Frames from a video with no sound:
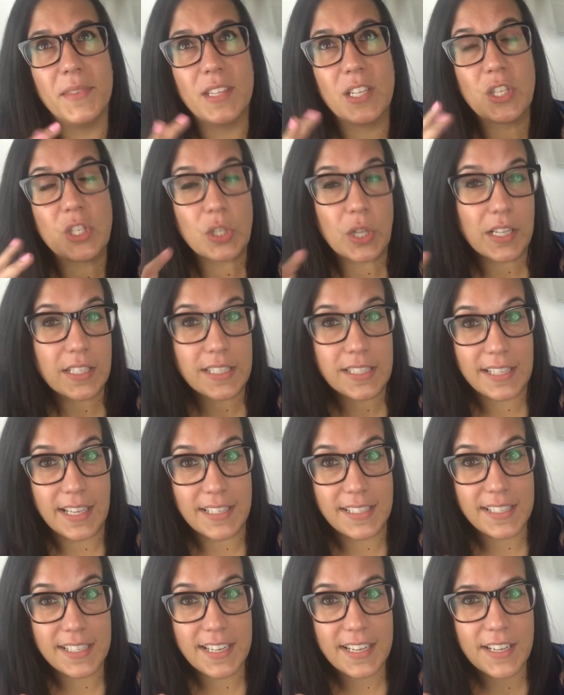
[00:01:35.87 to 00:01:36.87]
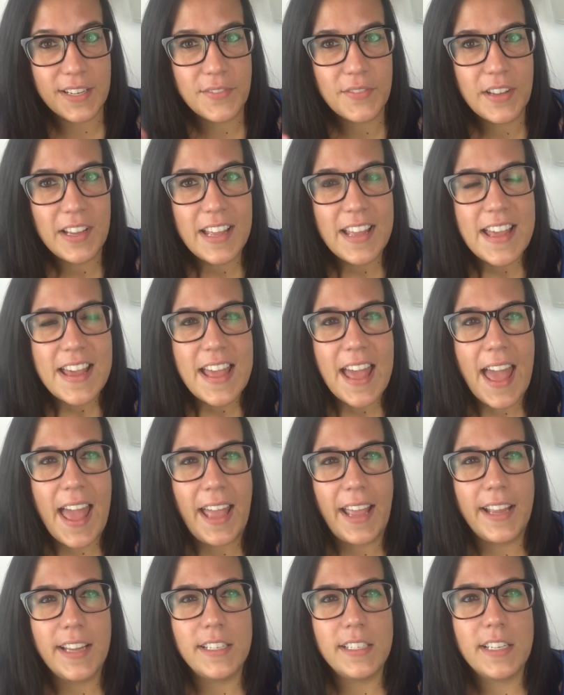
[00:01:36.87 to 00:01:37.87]
salt sensitive,
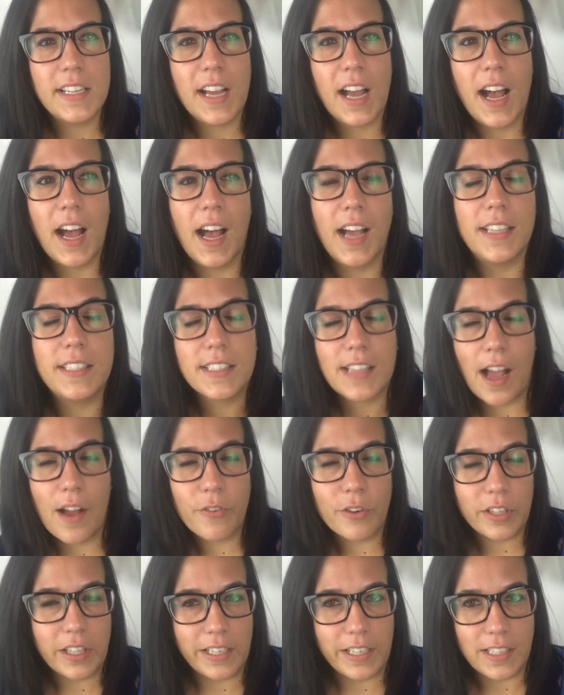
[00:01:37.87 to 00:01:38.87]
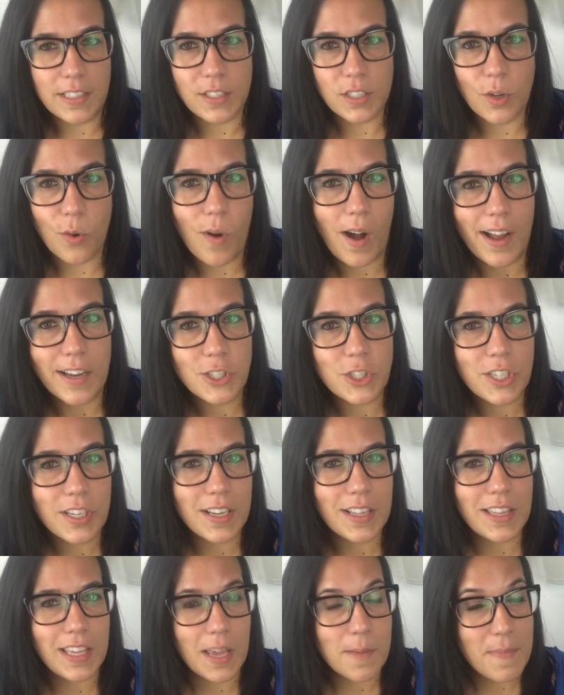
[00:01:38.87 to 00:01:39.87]
and Scott really needs to watch
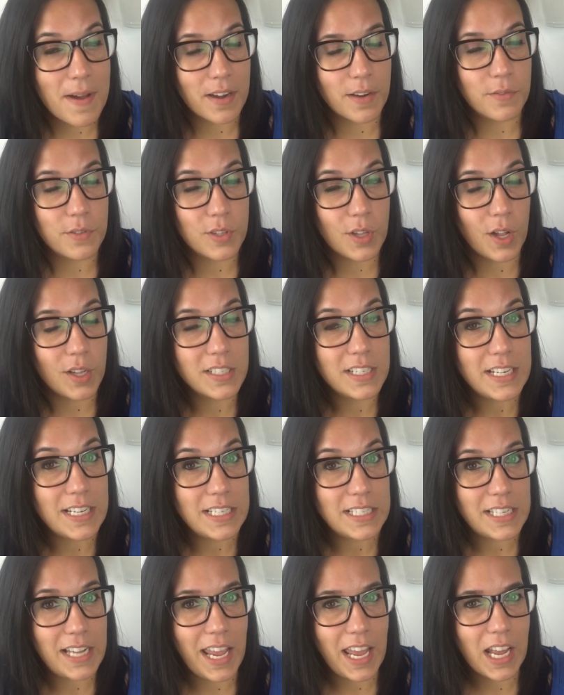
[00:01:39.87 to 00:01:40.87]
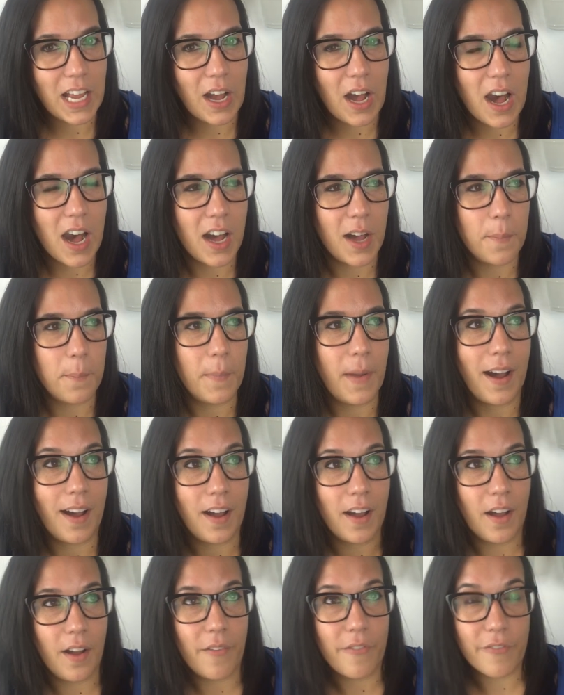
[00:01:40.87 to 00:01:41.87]
the amount of salt intake
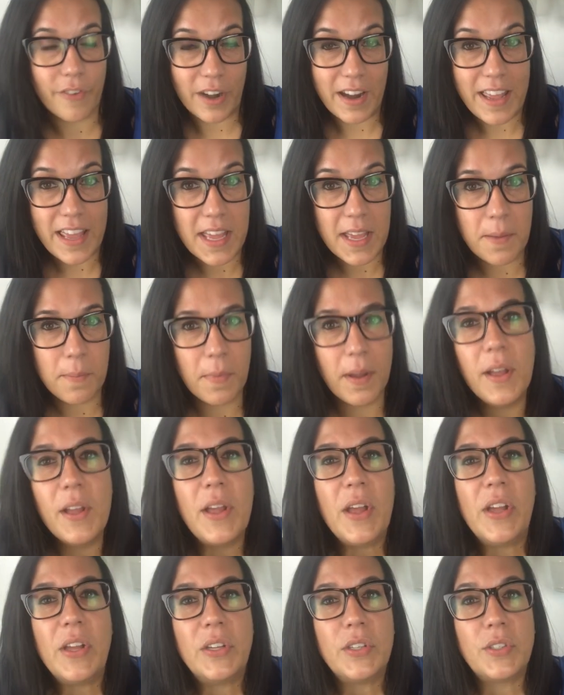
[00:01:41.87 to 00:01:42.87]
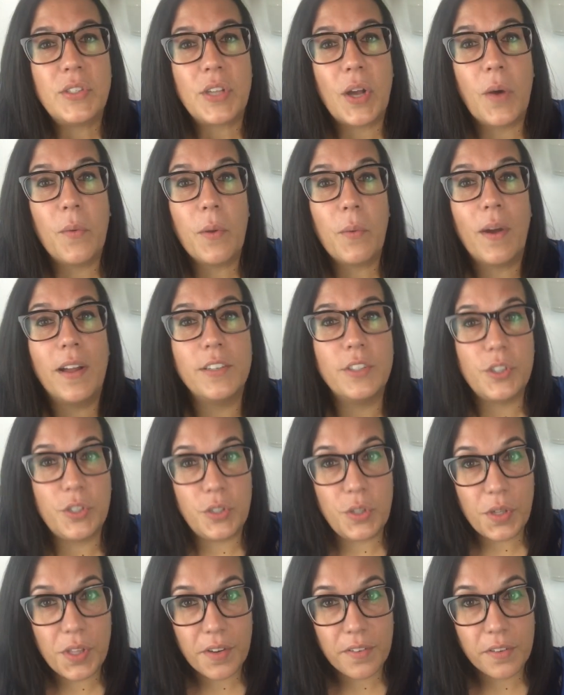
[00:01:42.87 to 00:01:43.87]
for him. So we wanted to
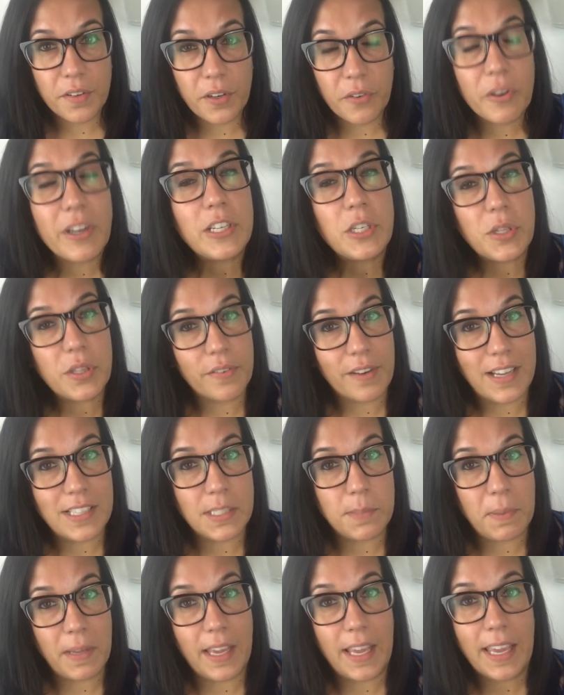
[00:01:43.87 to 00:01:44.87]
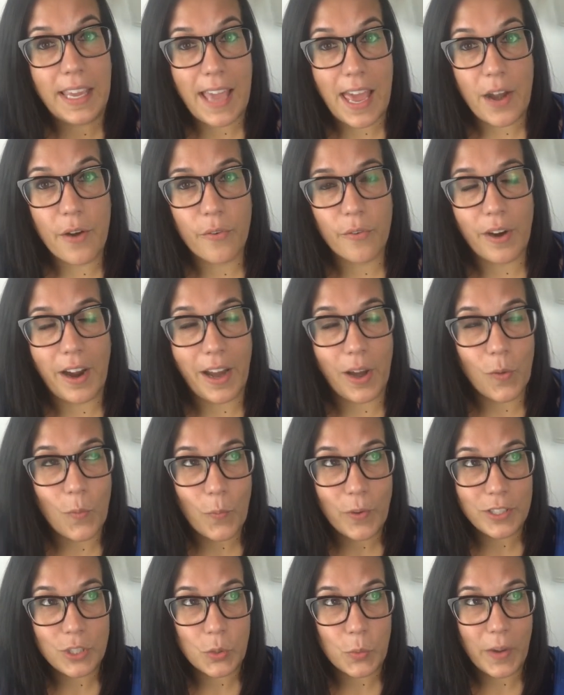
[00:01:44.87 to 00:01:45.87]
redo the recipe, get it right,
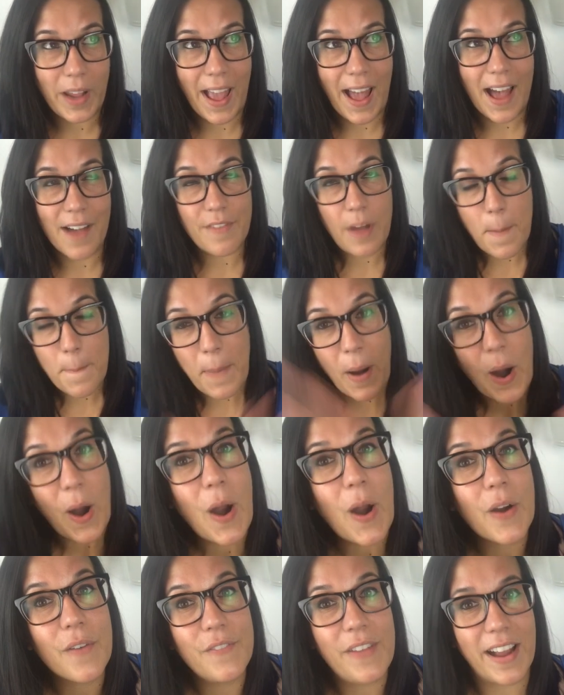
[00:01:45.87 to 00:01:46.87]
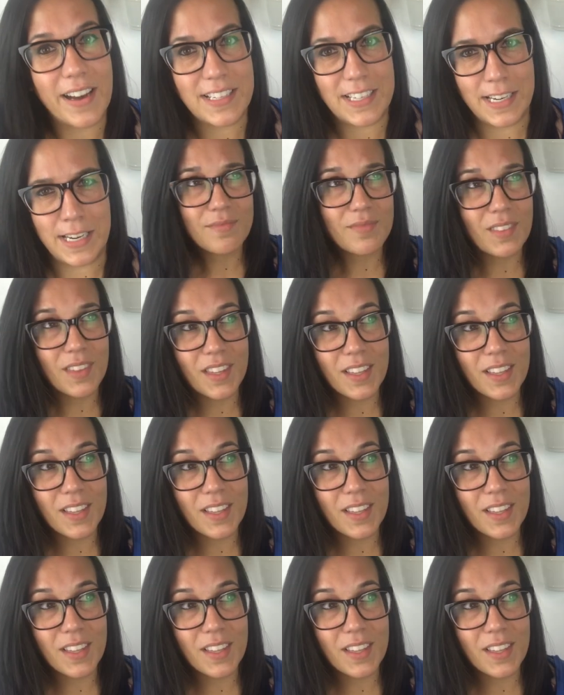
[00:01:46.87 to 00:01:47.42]
which we have perfected.